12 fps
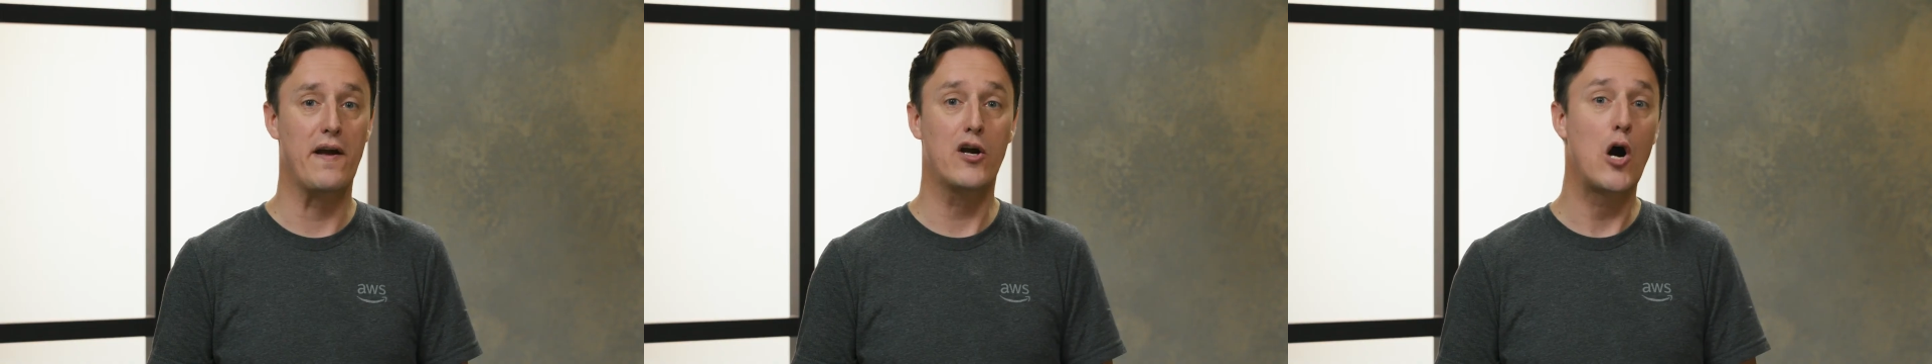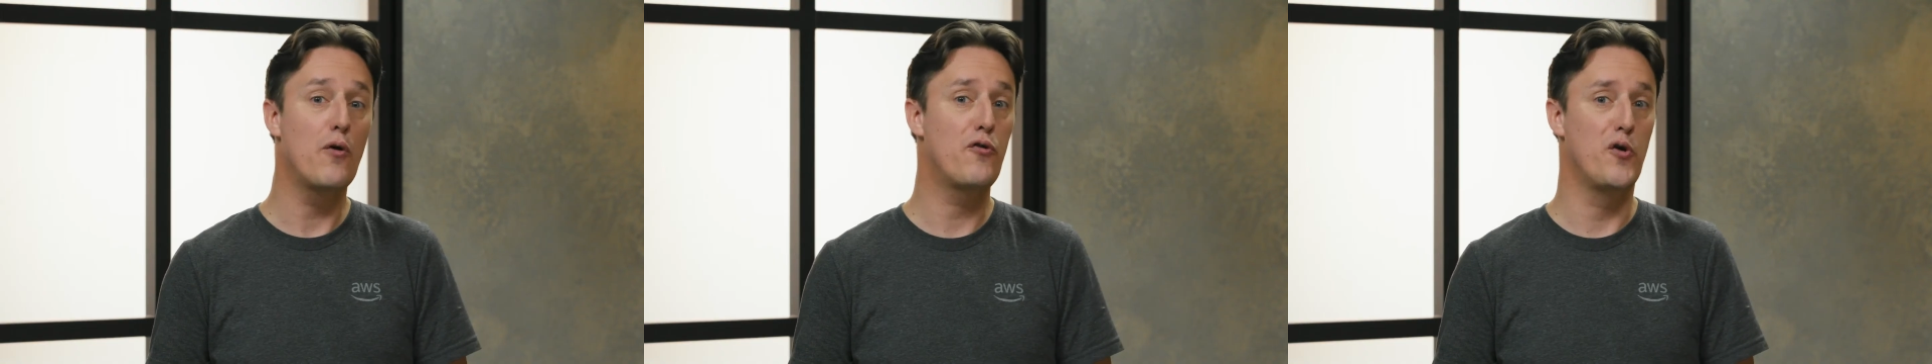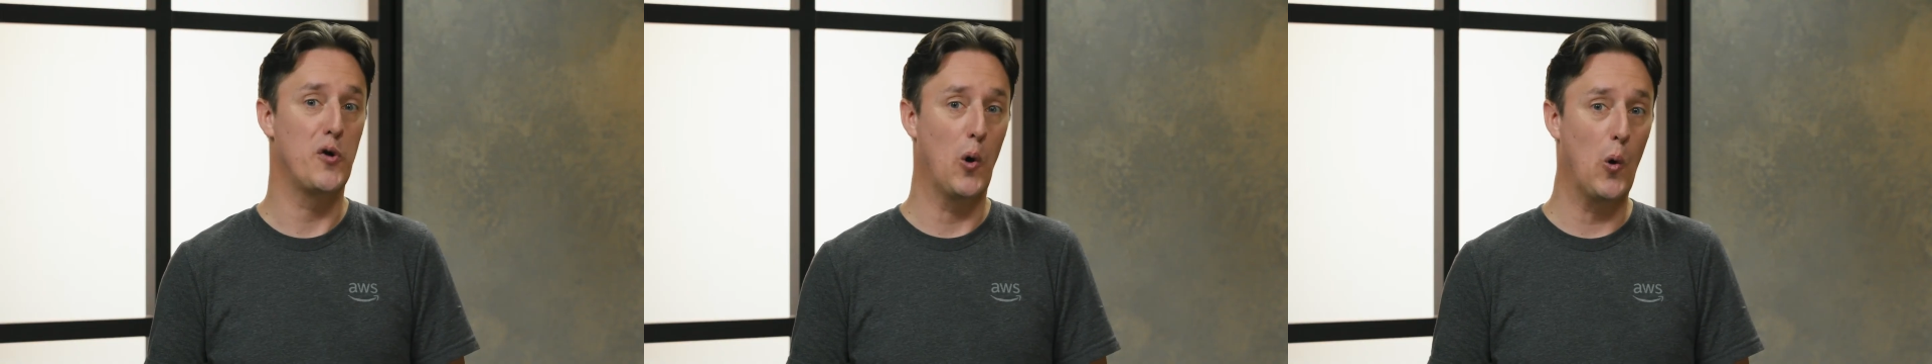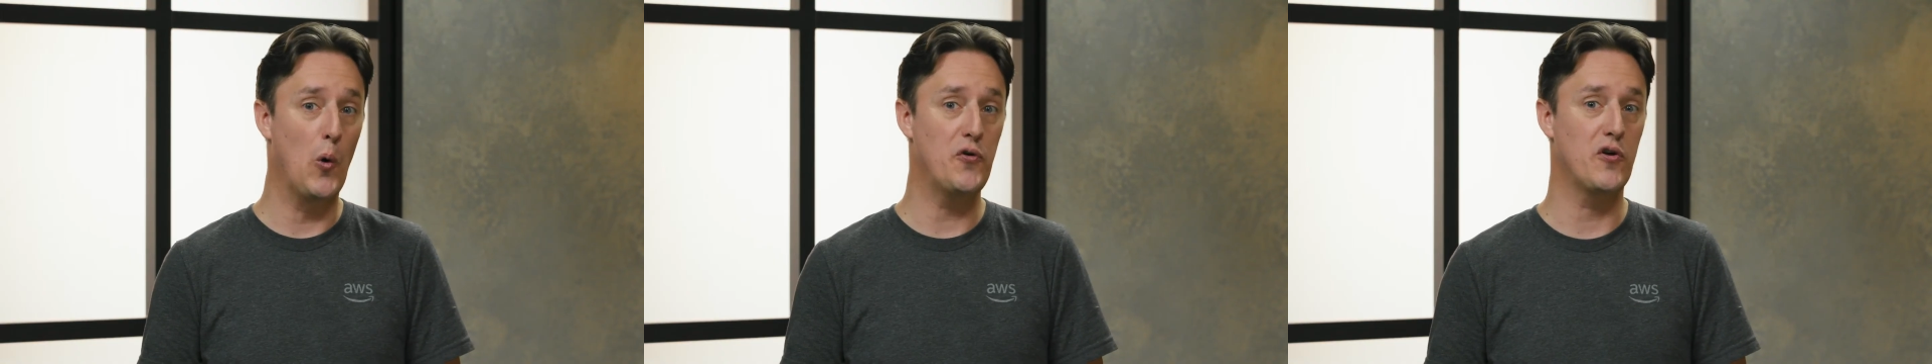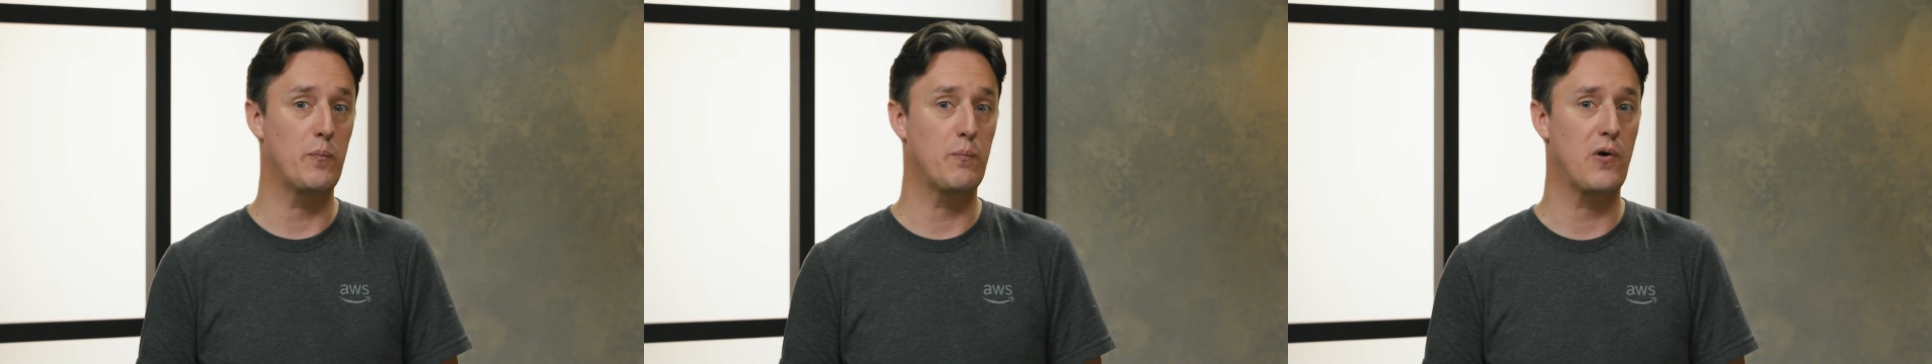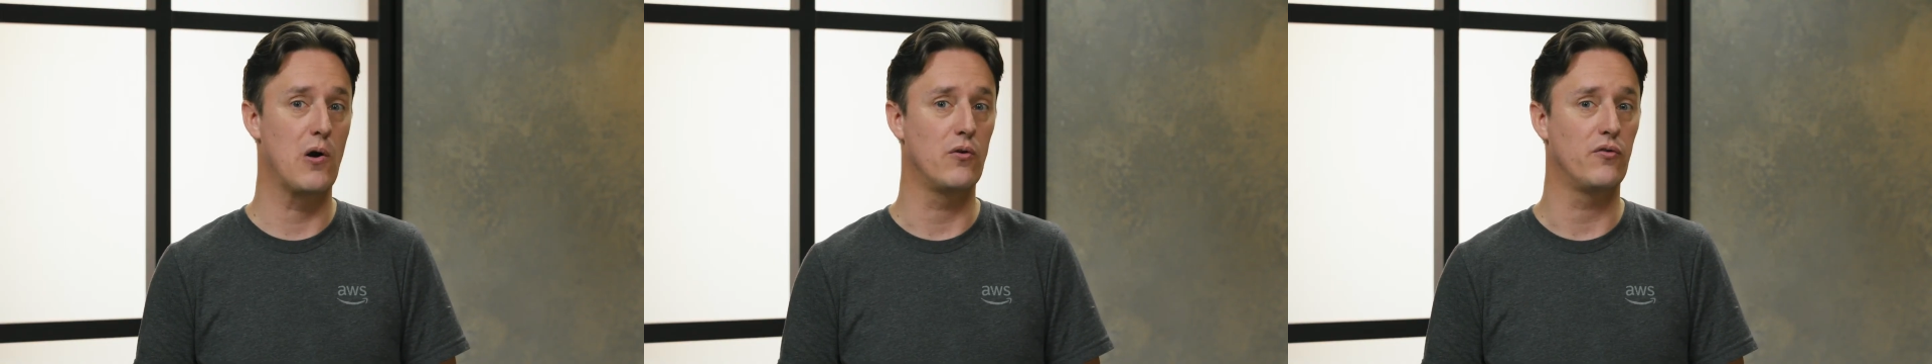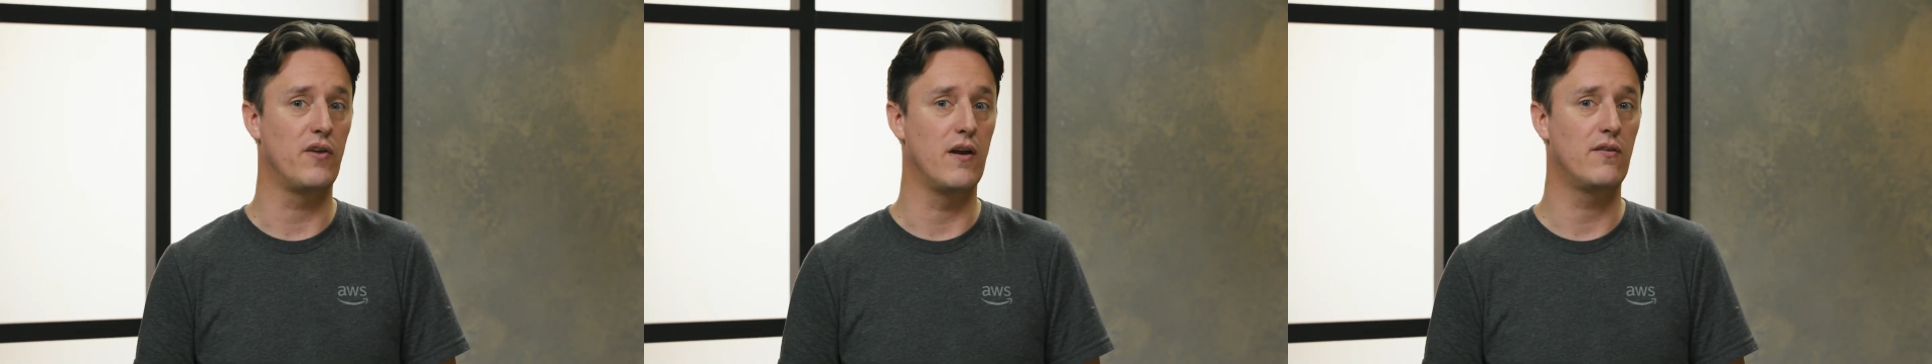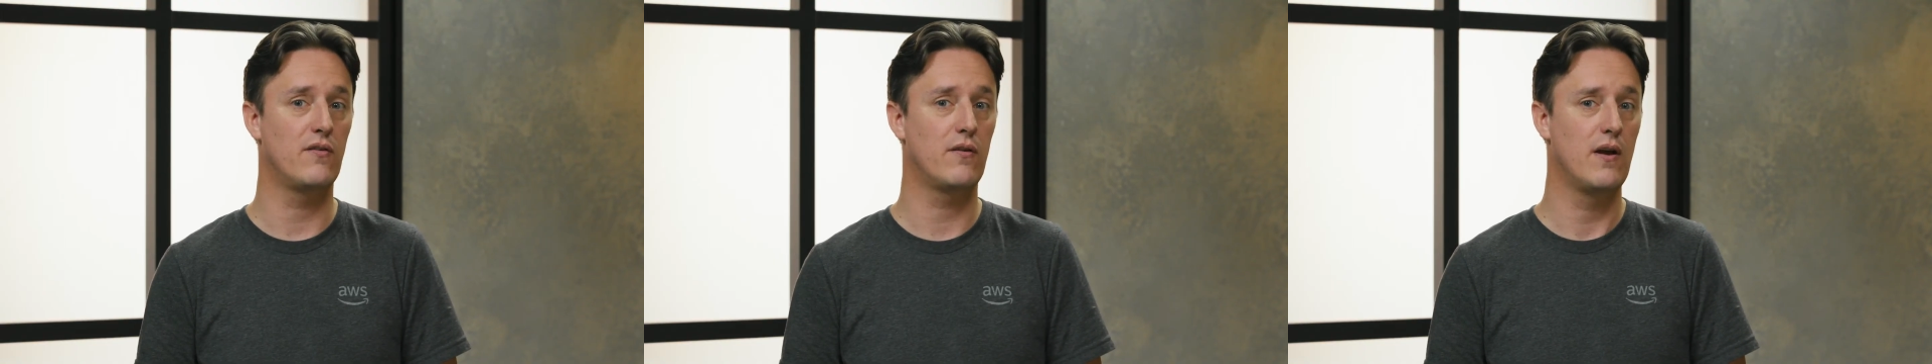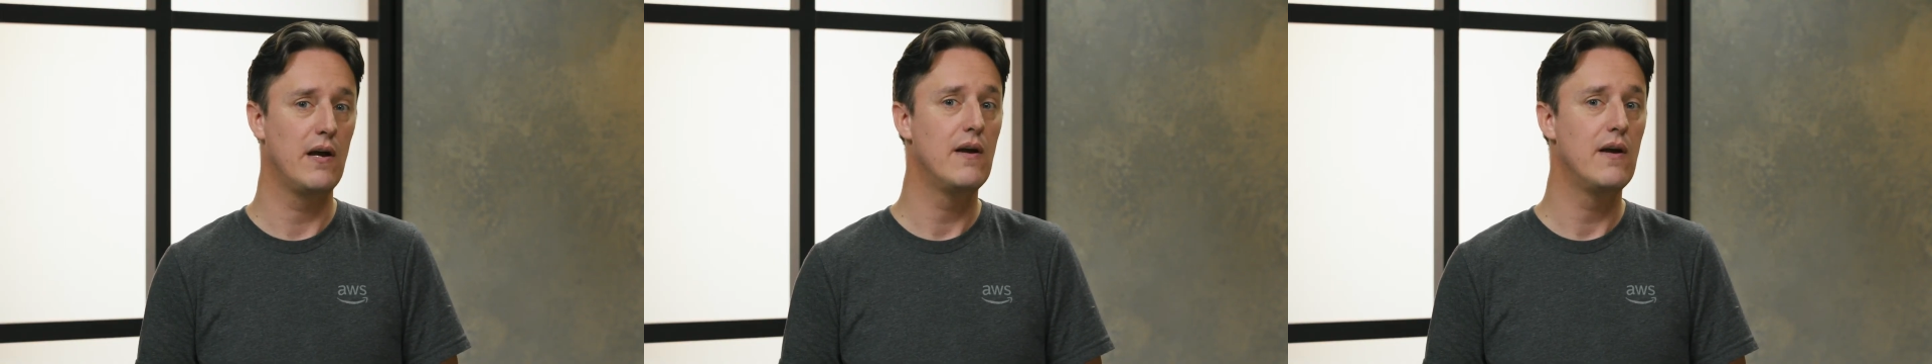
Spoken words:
they go through an audit process,